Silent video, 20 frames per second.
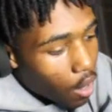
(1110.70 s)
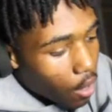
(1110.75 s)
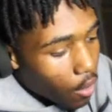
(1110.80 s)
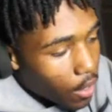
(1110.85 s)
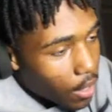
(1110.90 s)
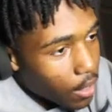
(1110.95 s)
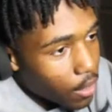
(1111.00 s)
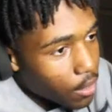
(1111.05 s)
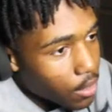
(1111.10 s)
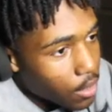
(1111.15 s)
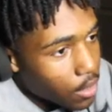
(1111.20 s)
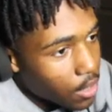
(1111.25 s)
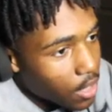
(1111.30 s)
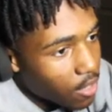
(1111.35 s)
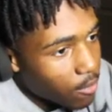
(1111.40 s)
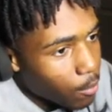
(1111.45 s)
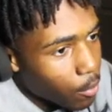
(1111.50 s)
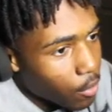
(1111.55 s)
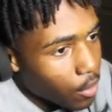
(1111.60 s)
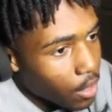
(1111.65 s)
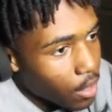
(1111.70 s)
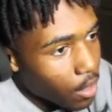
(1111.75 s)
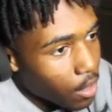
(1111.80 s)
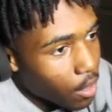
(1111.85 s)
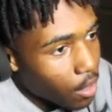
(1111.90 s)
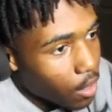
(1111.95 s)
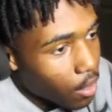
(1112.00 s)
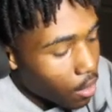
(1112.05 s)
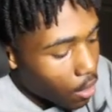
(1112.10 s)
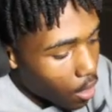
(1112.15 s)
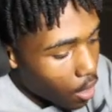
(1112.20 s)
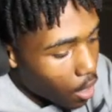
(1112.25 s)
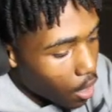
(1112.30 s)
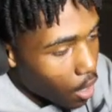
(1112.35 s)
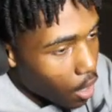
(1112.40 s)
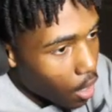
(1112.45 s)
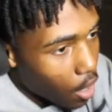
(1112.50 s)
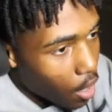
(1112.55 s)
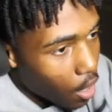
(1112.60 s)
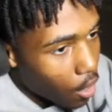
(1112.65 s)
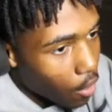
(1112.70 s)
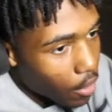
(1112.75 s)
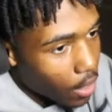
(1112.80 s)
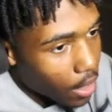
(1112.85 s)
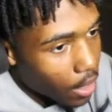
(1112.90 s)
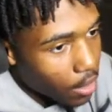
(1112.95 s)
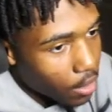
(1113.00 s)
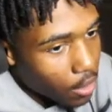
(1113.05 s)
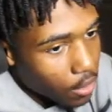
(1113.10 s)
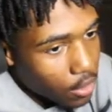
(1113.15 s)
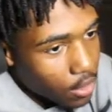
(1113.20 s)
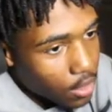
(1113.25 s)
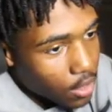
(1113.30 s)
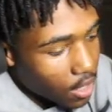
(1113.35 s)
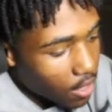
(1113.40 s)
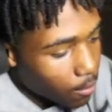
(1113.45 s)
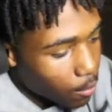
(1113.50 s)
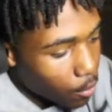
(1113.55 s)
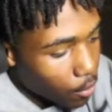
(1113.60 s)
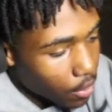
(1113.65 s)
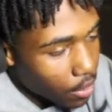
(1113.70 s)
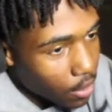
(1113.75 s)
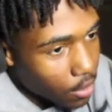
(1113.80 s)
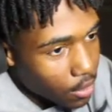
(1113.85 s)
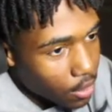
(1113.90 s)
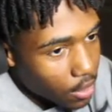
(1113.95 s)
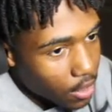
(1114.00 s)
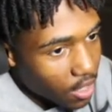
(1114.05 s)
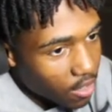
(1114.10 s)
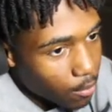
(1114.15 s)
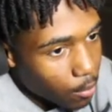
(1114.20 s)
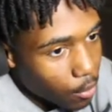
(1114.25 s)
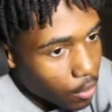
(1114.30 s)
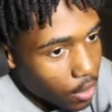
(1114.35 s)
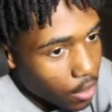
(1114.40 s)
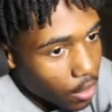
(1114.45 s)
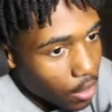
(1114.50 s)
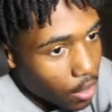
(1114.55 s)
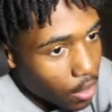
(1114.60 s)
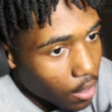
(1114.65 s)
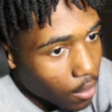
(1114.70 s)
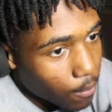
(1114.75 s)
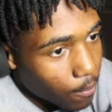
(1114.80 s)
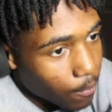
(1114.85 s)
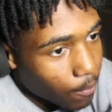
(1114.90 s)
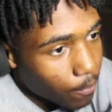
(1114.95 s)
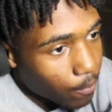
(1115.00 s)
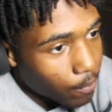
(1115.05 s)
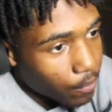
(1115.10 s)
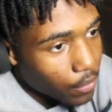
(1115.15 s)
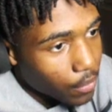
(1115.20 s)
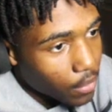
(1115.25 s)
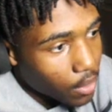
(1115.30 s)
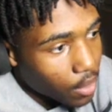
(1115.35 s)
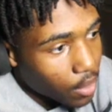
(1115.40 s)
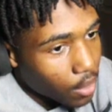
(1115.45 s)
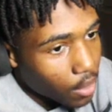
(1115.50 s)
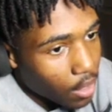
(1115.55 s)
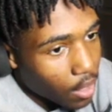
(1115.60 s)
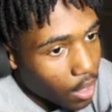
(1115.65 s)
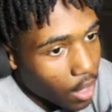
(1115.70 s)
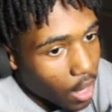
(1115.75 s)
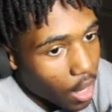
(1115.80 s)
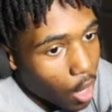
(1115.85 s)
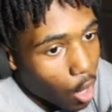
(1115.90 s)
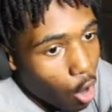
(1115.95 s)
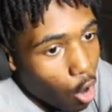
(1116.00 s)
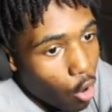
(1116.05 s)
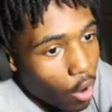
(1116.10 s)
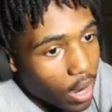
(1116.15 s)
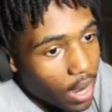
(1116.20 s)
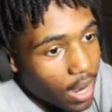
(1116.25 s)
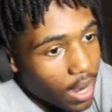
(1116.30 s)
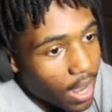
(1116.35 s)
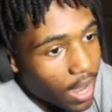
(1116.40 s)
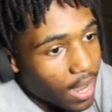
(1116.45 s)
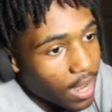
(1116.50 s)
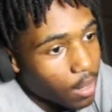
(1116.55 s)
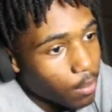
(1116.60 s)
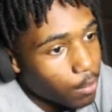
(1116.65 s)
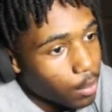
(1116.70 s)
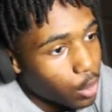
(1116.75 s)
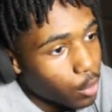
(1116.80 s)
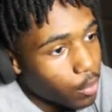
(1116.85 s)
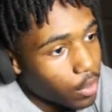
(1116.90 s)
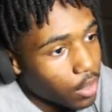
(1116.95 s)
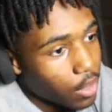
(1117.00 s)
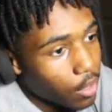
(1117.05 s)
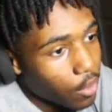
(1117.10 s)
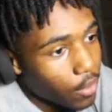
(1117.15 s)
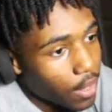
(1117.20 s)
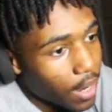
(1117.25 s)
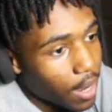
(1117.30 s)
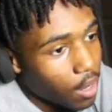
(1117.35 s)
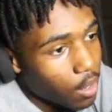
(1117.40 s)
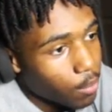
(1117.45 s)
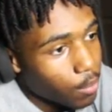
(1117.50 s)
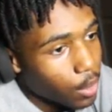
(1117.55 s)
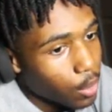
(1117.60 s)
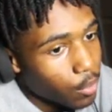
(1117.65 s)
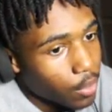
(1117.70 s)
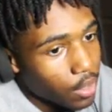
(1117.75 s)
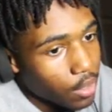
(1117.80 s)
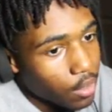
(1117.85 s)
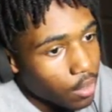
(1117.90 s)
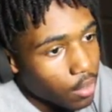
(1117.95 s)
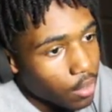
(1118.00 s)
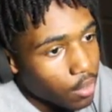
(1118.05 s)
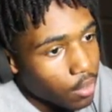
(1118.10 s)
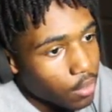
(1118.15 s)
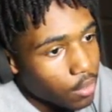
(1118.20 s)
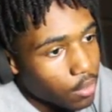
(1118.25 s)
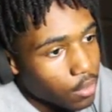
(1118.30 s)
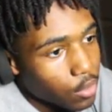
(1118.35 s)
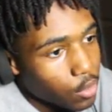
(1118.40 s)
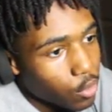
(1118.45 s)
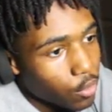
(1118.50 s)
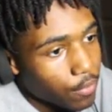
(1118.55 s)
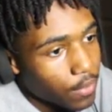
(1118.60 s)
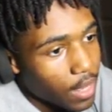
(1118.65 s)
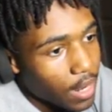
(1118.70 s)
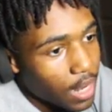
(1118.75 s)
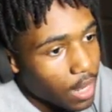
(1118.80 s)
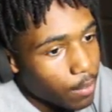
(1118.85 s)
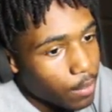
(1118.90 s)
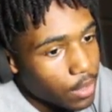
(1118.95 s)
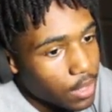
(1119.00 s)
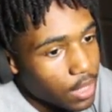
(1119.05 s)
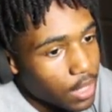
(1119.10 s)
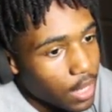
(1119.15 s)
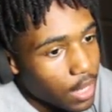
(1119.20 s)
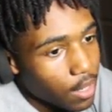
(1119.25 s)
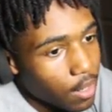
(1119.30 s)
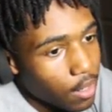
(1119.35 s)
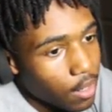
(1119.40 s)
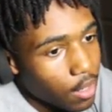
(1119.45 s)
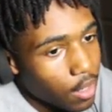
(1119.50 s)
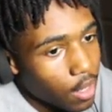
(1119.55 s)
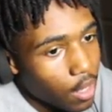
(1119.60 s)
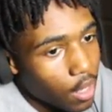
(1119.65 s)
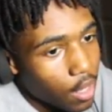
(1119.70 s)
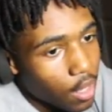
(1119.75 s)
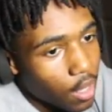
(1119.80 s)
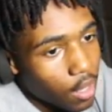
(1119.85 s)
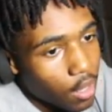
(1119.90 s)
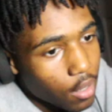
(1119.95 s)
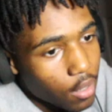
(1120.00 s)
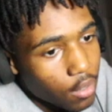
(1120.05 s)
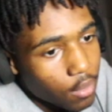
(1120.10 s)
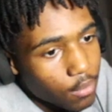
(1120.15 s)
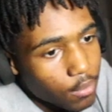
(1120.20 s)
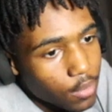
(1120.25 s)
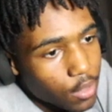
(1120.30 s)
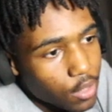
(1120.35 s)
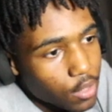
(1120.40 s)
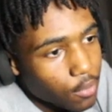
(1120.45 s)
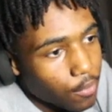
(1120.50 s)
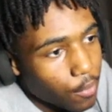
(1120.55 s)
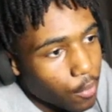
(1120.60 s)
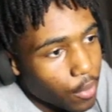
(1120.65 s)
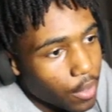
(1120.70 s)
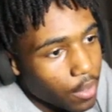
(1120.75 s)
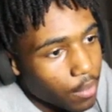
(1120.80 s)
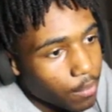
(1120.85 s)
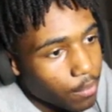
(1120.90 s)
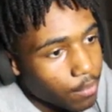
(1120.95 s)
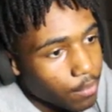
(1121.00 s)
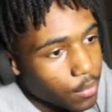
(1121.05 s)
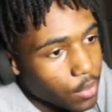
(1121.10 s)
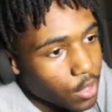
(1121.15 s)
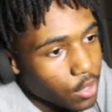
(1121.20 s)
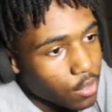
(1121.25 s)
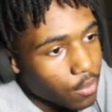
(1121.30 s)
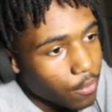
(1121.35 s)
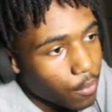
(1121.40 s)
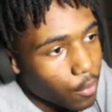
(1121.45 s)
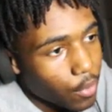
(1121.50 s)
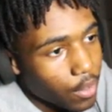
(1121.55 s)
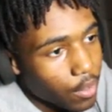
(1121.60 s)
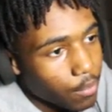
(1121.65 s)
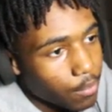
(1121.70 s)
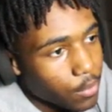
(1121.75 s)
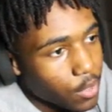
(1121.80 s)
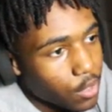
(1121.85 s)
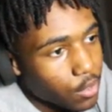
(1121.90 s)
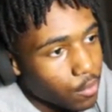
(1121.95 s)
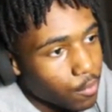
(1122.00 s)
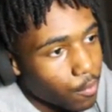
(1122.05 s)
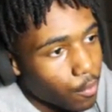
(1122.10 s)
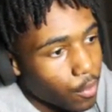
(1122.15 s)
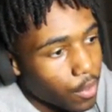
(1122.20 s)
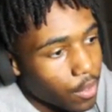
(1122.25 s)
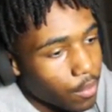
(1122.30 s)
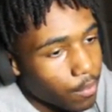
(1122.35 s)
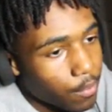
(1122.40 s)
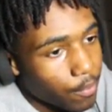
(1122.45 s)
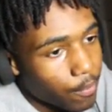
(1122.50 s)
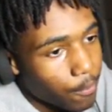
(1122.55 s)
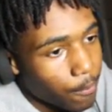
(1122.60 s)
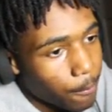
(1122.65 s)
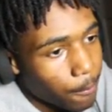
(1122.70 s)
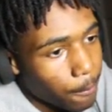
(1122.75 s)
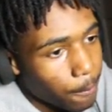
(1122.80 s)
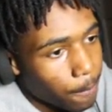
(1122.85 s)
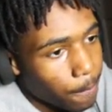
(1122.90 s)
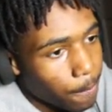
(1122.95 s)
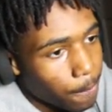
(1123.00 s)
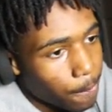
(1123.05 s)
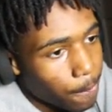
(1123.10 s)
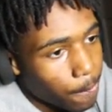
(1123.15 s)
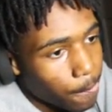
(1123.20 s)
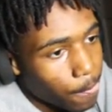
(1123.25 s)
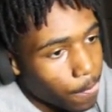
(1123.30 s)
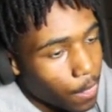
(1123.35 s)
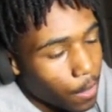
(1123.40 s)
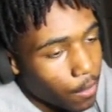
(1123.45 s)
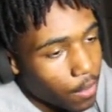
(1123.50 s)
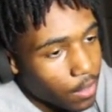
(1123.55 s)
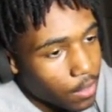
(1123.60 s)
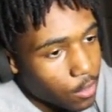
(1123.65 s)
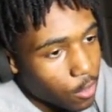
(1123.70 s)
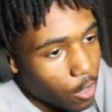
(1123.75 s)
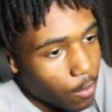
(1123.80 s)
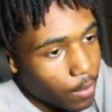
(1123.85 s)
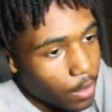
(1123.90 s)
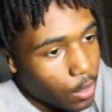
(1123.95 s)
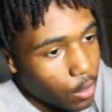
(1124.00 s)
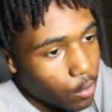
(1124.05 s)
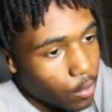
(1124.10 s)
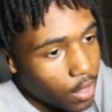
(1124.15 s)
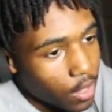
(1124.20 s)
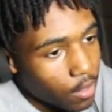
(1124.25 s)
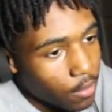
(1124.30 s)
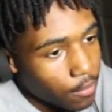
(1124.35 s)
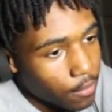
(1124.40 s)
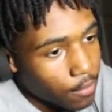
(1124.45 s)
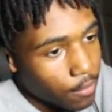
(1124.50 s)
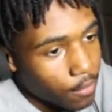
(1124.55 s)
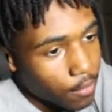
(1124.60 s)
Okay, there's a save point. Okay, there's a save point. There's a save point. Oh, I got I got a blue one though. I got a blue one. So if that happens again, just avoid them. Just avoid them. Just avoid them. Okay, so how many do you have?